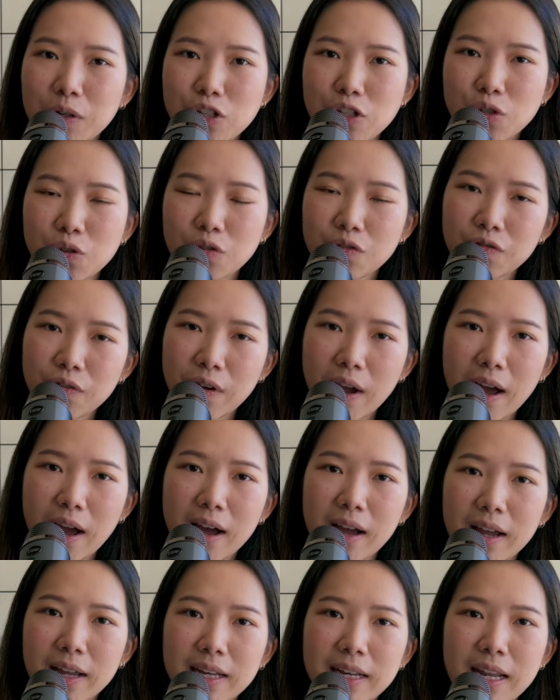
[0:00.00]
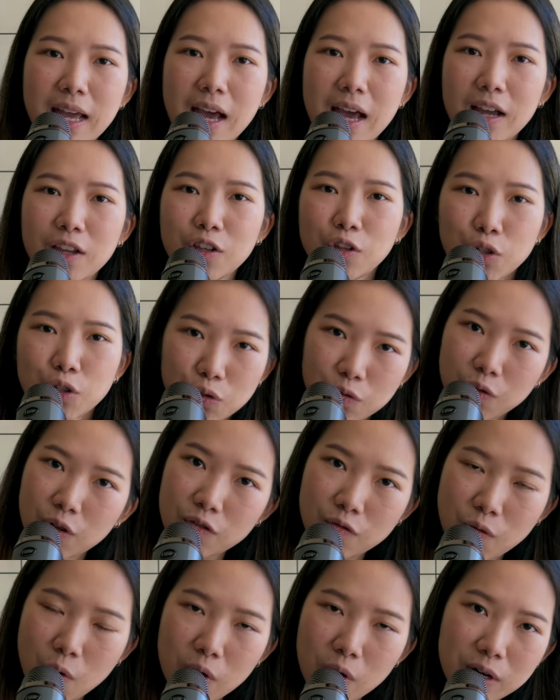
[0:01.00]
was to find
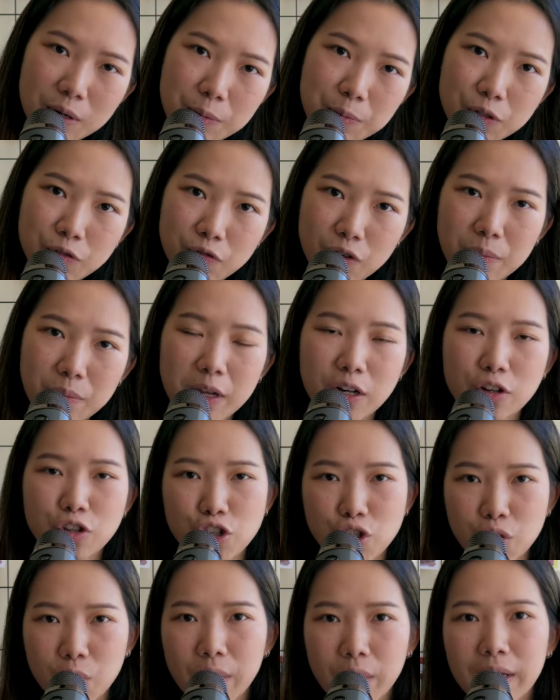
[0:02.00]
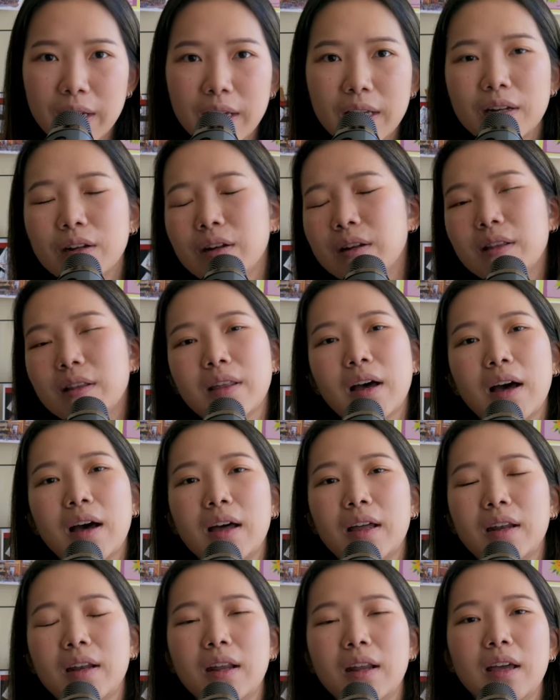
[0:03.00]
useful forums for me to join
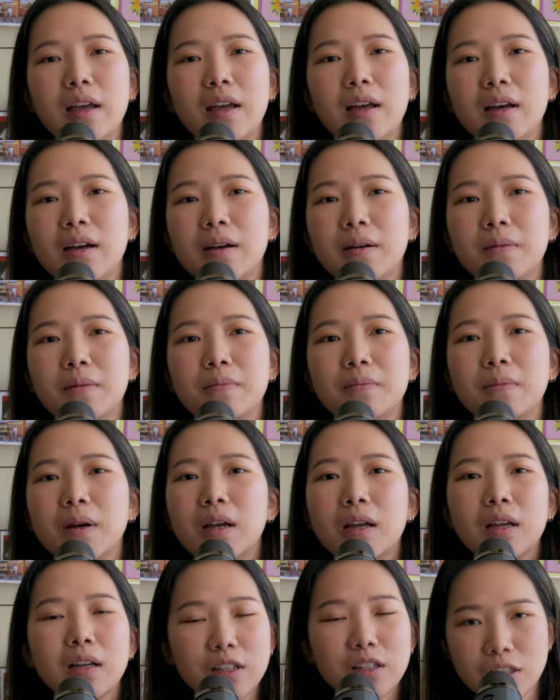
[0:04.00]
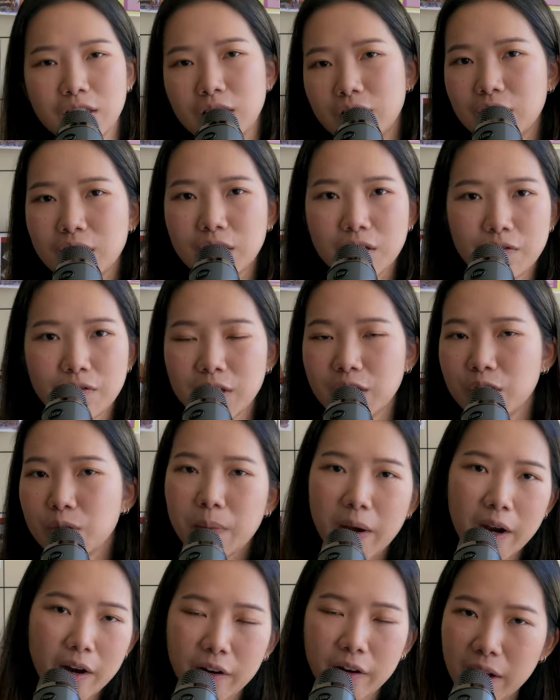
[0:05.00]
that um, consist of
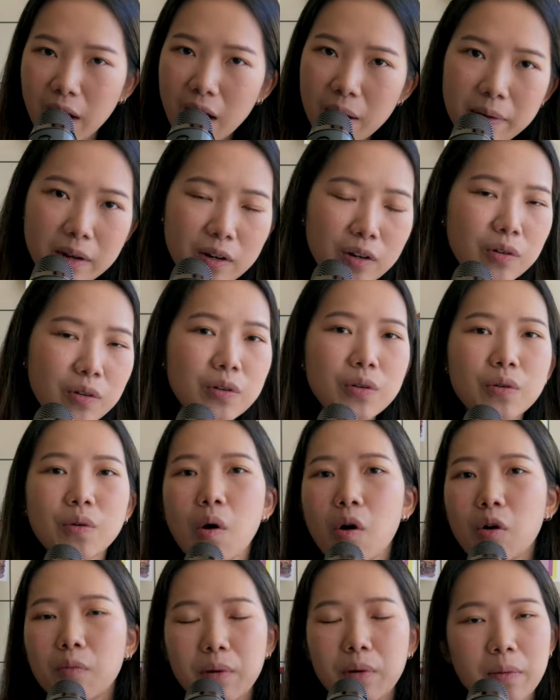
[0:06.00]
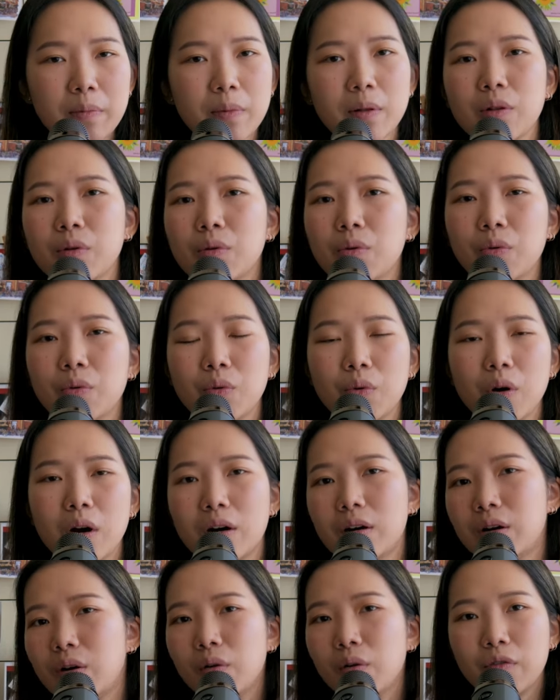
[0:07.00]
aspiring cabin crew or people who
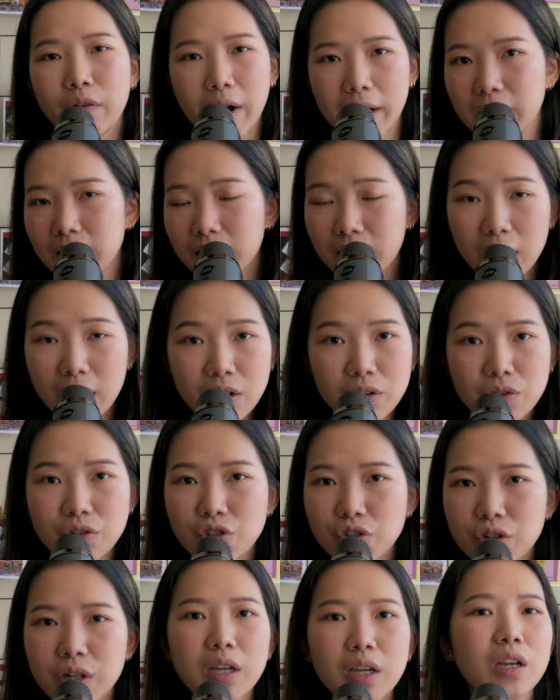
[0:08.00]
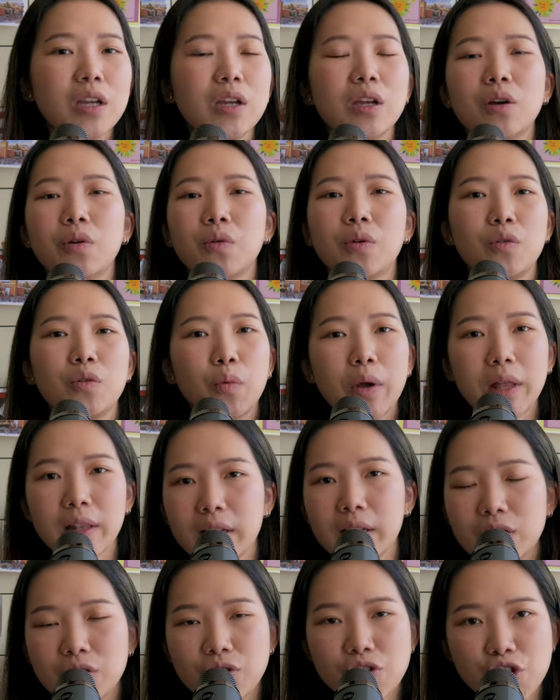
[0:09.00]
are already in the industry who are
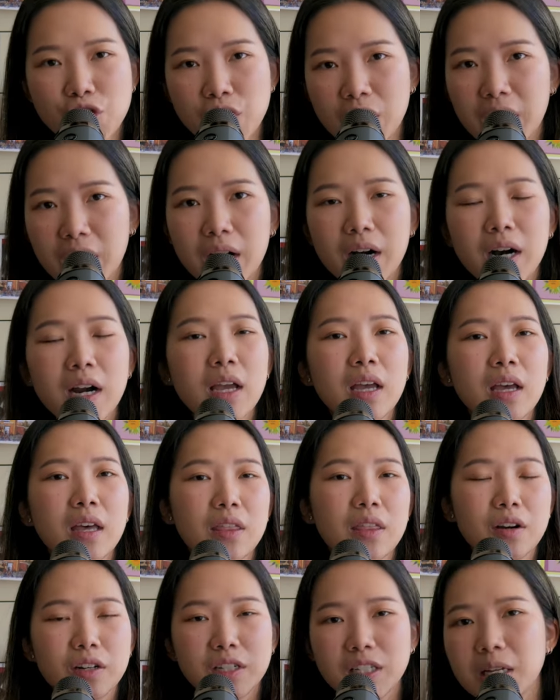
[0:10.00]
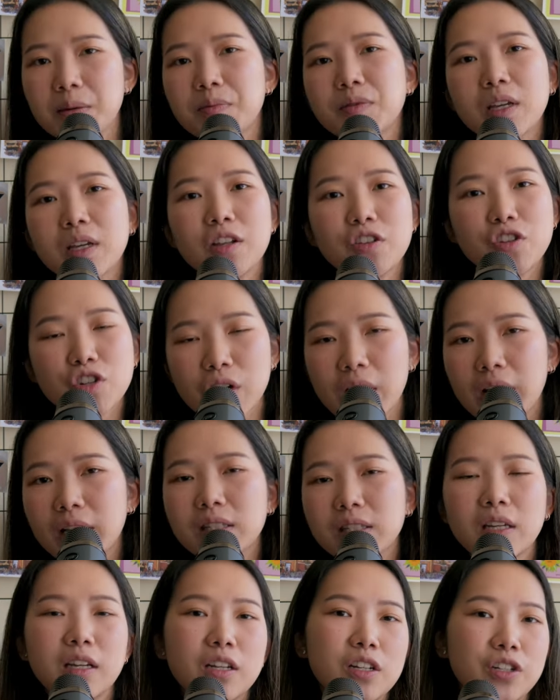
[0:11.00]
willing to share their tips and
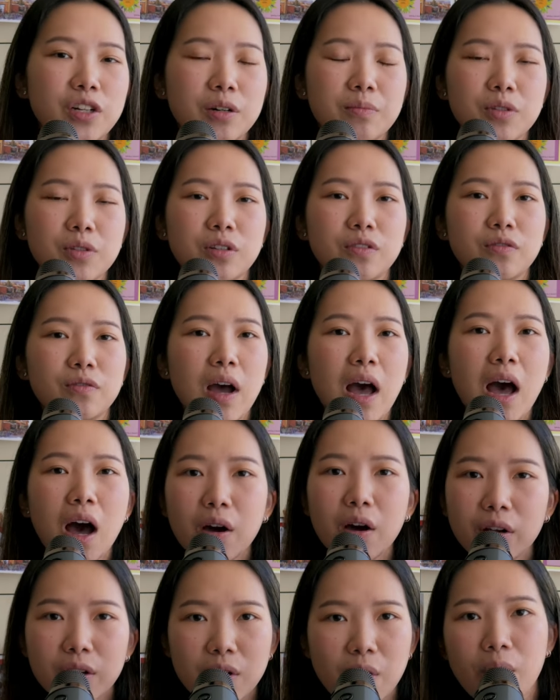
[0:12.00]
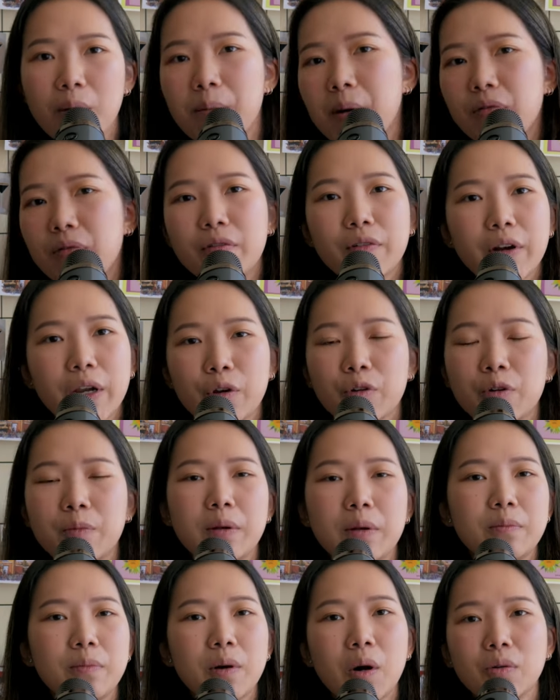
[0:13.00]
tricks in terms of how to go about the
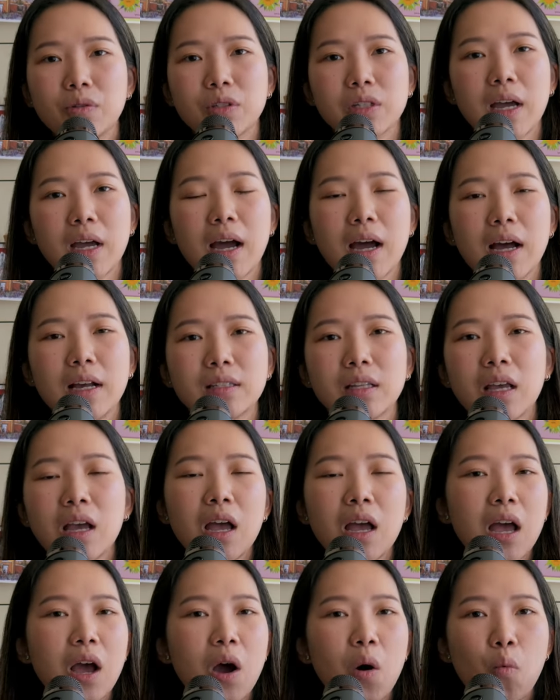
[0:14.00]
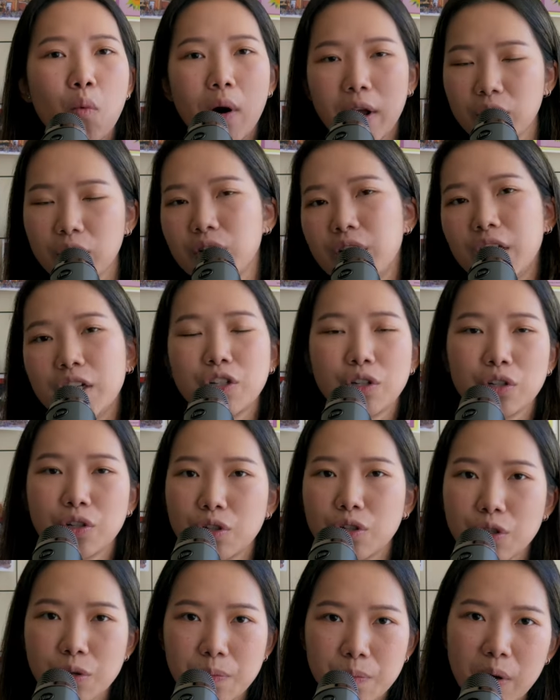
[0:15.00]
recruitment process, what you need to
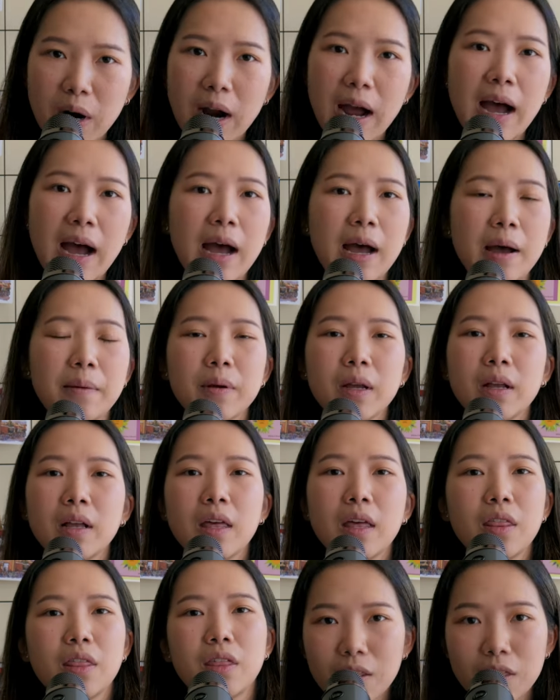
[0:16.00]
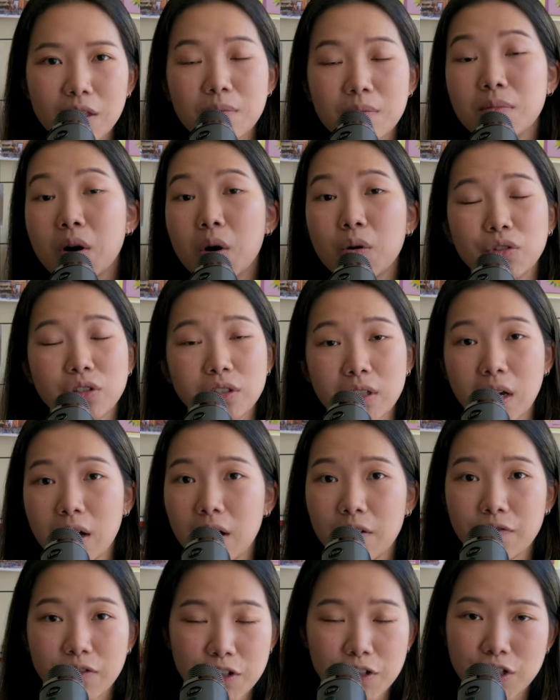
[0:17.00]
do to prep, the most sought
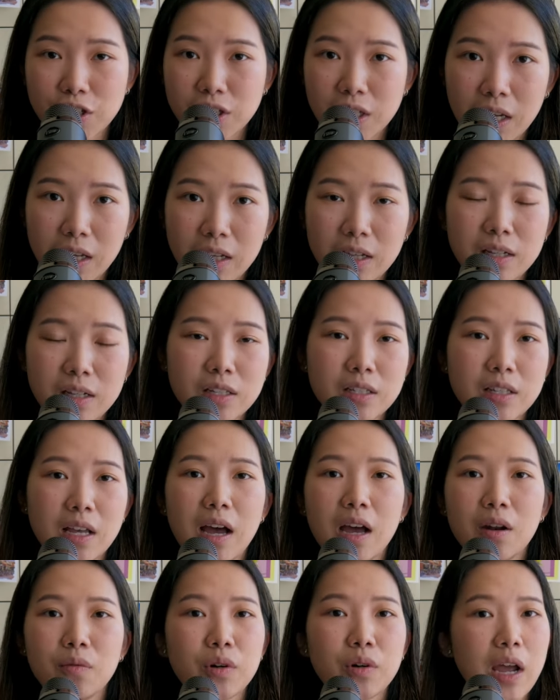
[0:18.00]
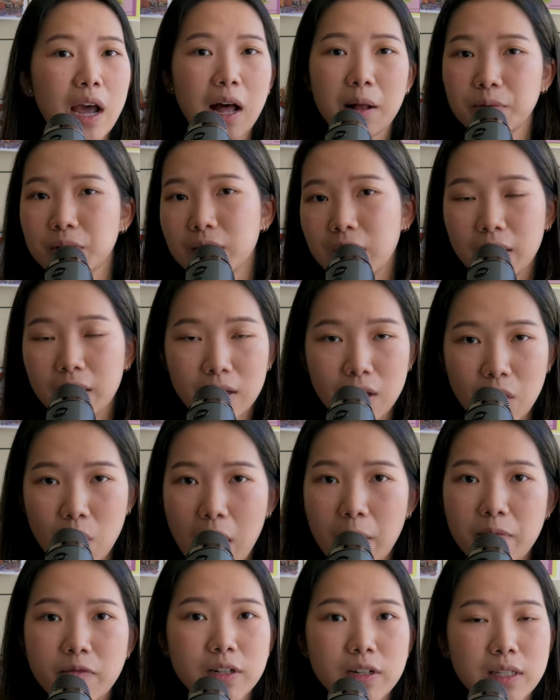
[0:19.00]
after skills that would help set you
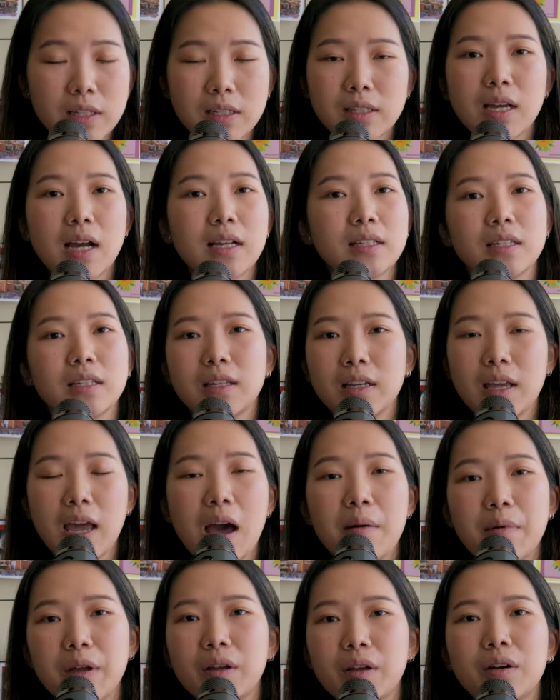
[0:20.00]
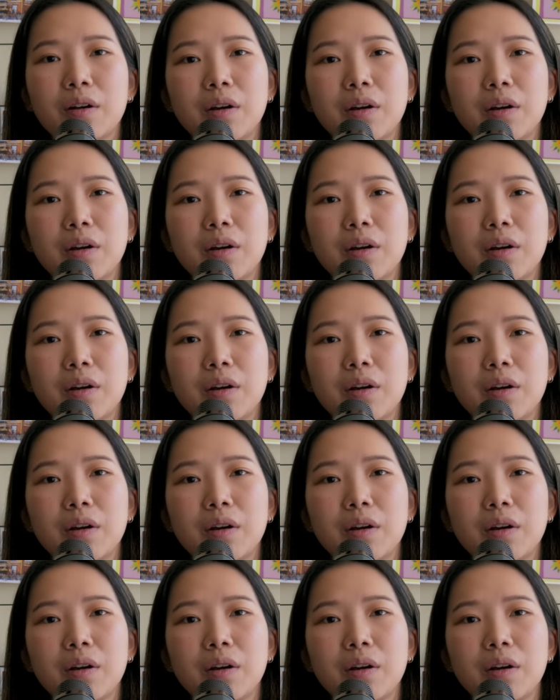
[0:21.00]
up for success as a cabin